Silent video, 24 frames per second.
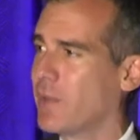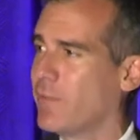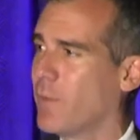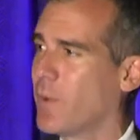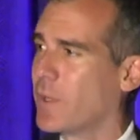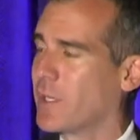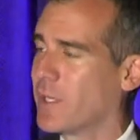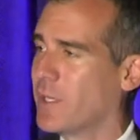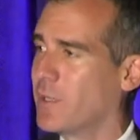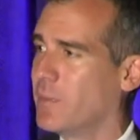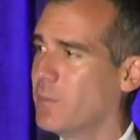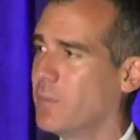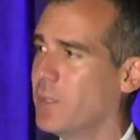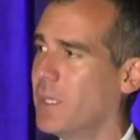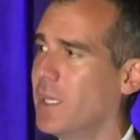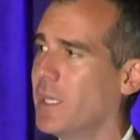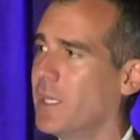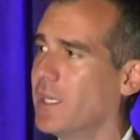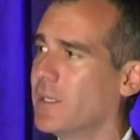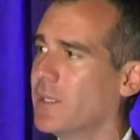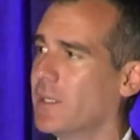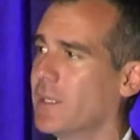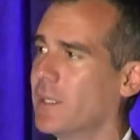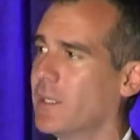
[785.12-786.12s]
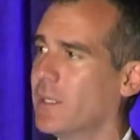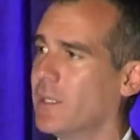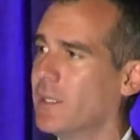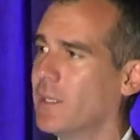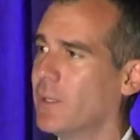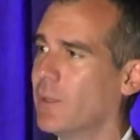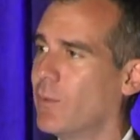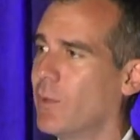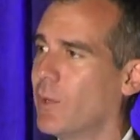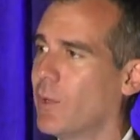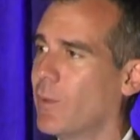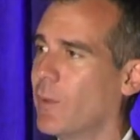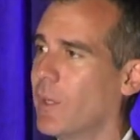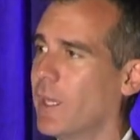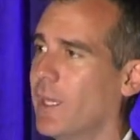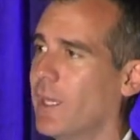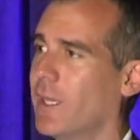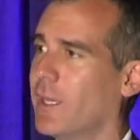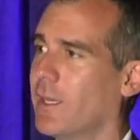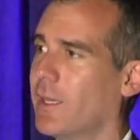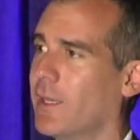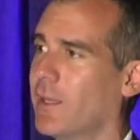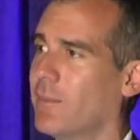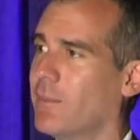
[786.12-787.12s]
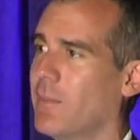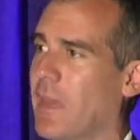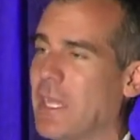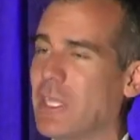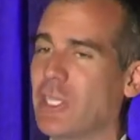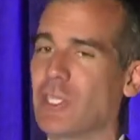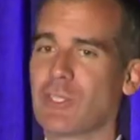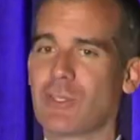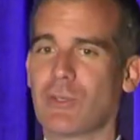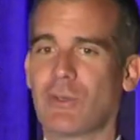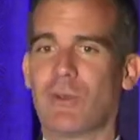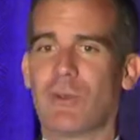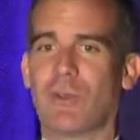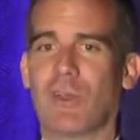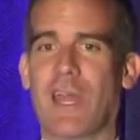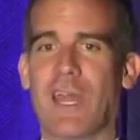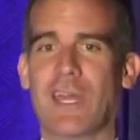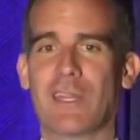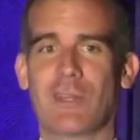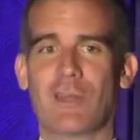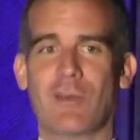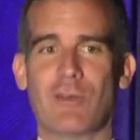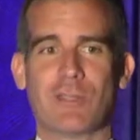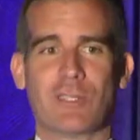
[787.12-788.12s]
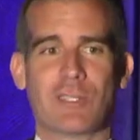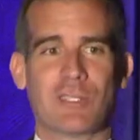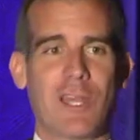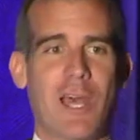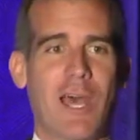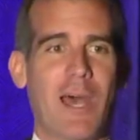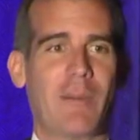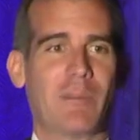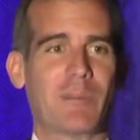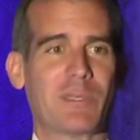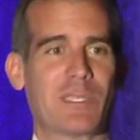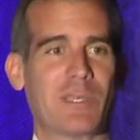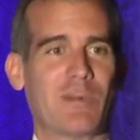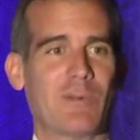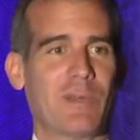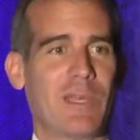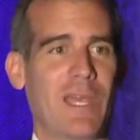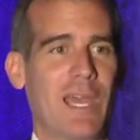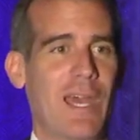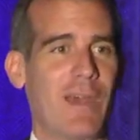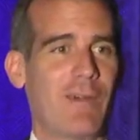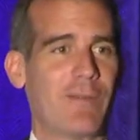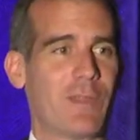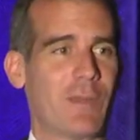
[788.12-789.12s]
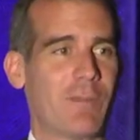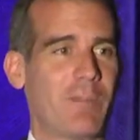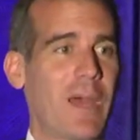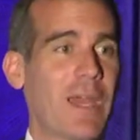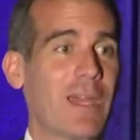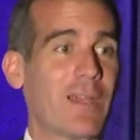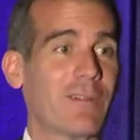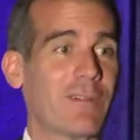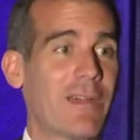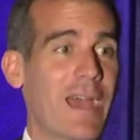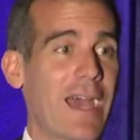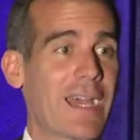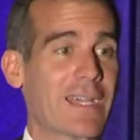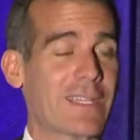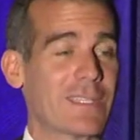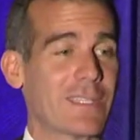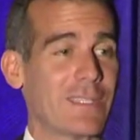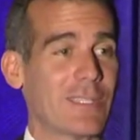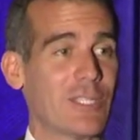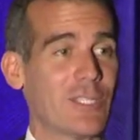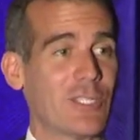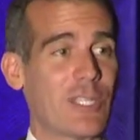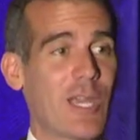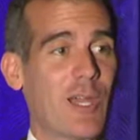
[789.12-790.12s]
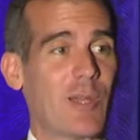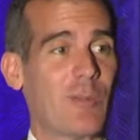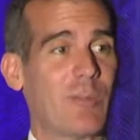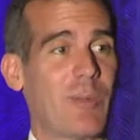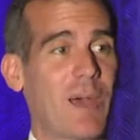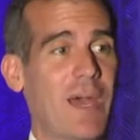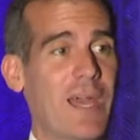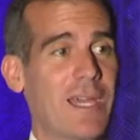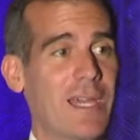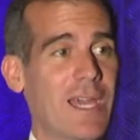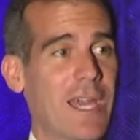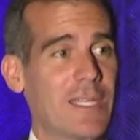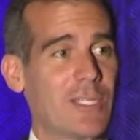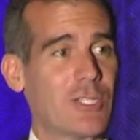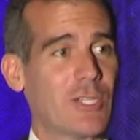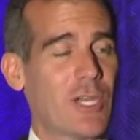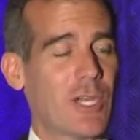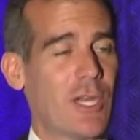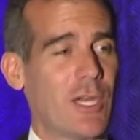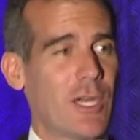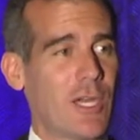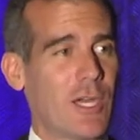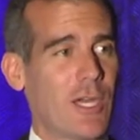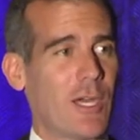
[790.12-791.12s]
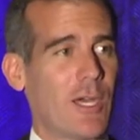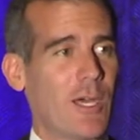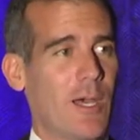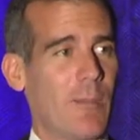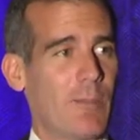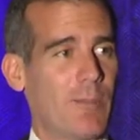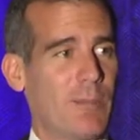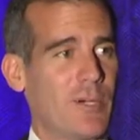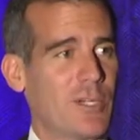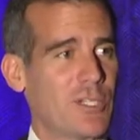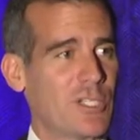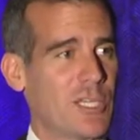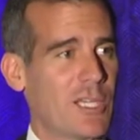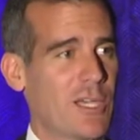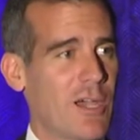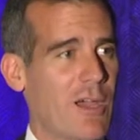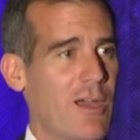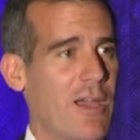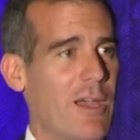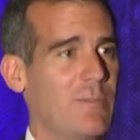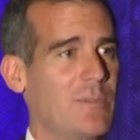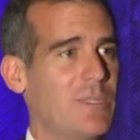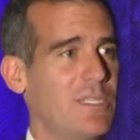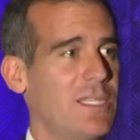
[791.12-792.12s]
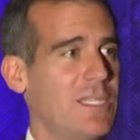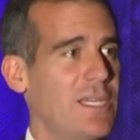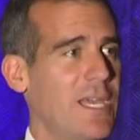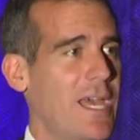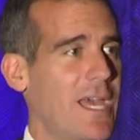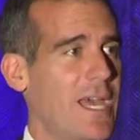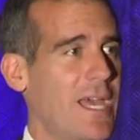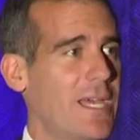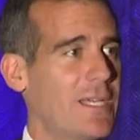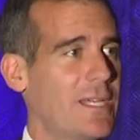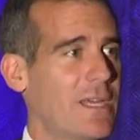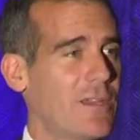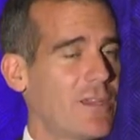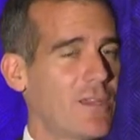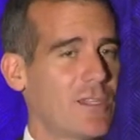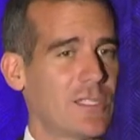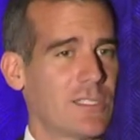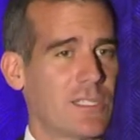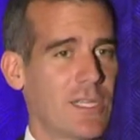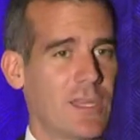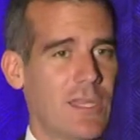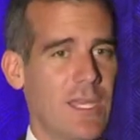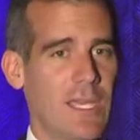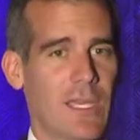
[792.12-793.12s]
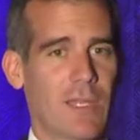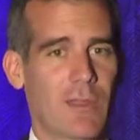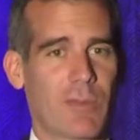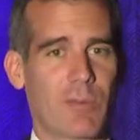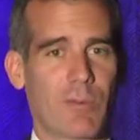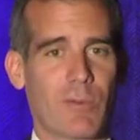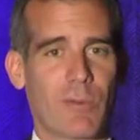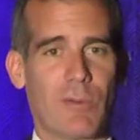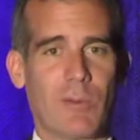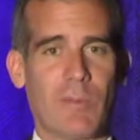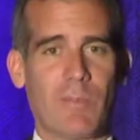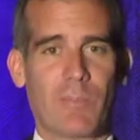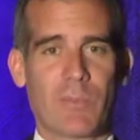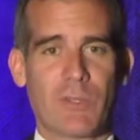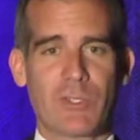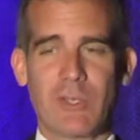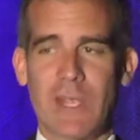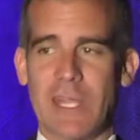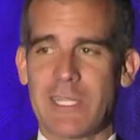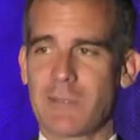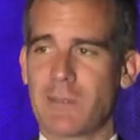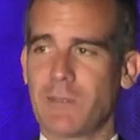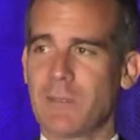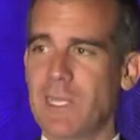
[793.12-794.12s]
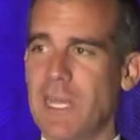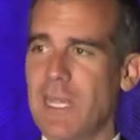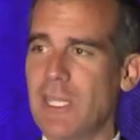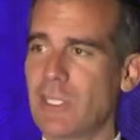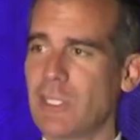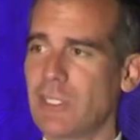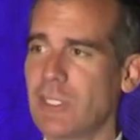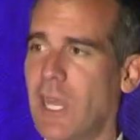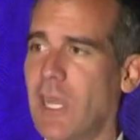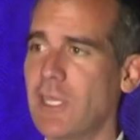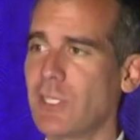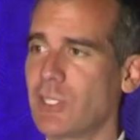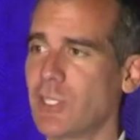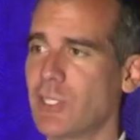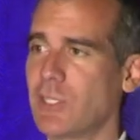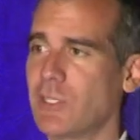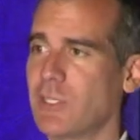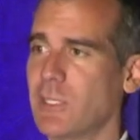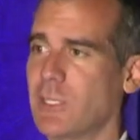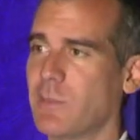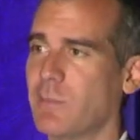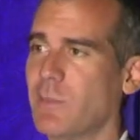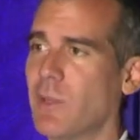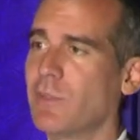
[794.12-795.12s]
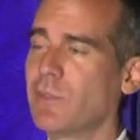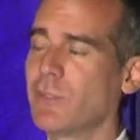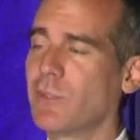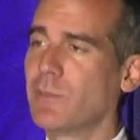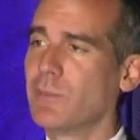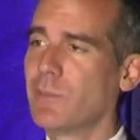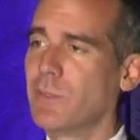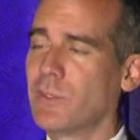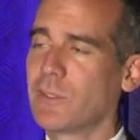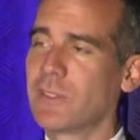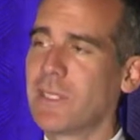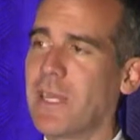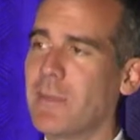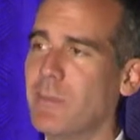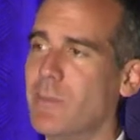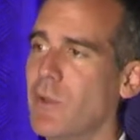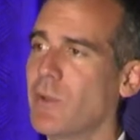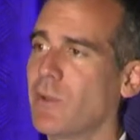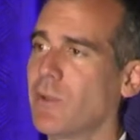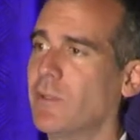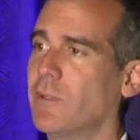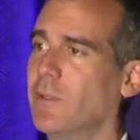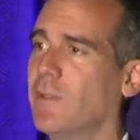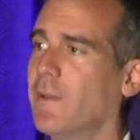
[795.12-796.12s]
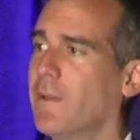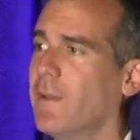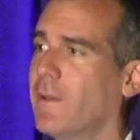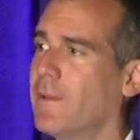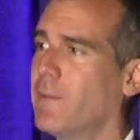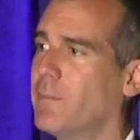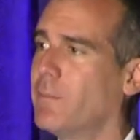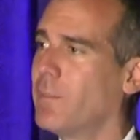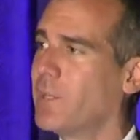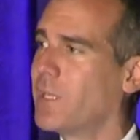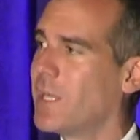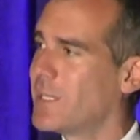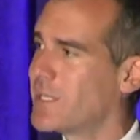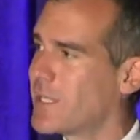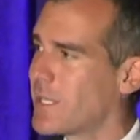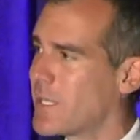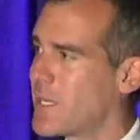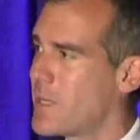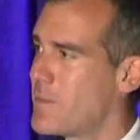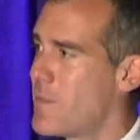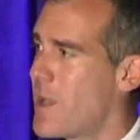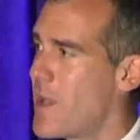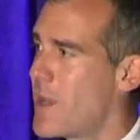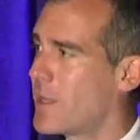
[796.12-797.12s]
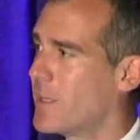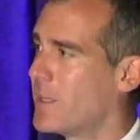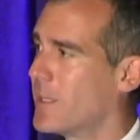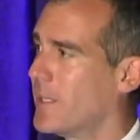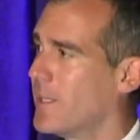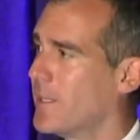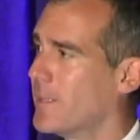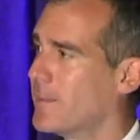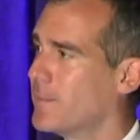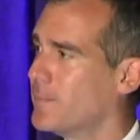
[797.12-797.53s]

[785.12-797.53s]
of what can be, where we make sure at those stops that we have the bike racks and the shared bike. I'm pushing our MTA and others to think through transportation not just as multimodal, but as a commodity.